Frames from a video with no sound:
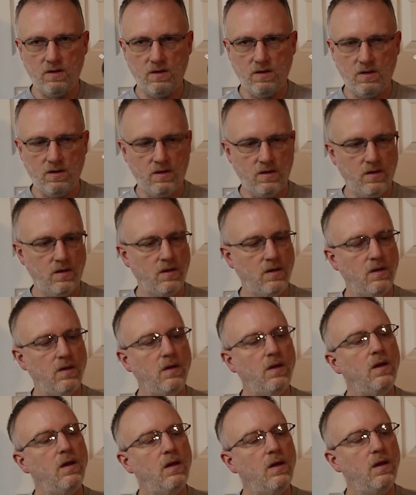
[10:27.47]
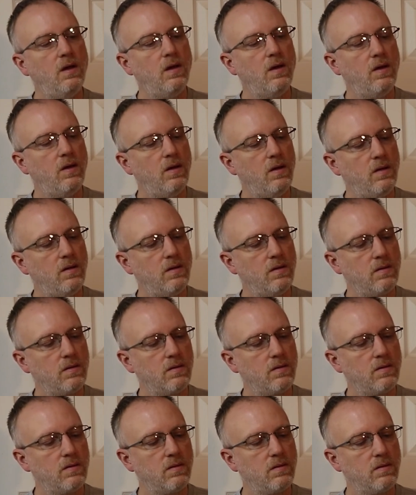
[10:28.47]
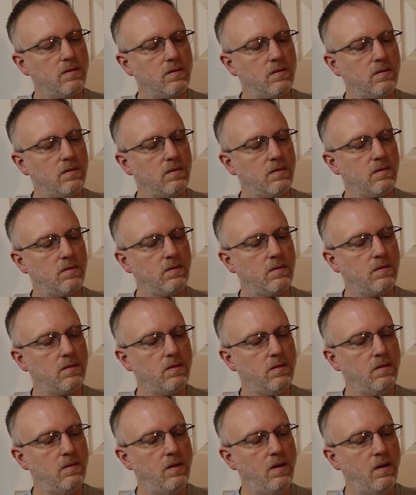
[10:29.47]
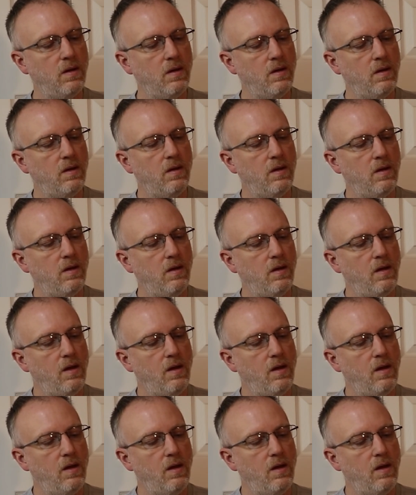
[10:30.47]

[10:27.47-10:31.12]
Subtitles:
Nobody speaks.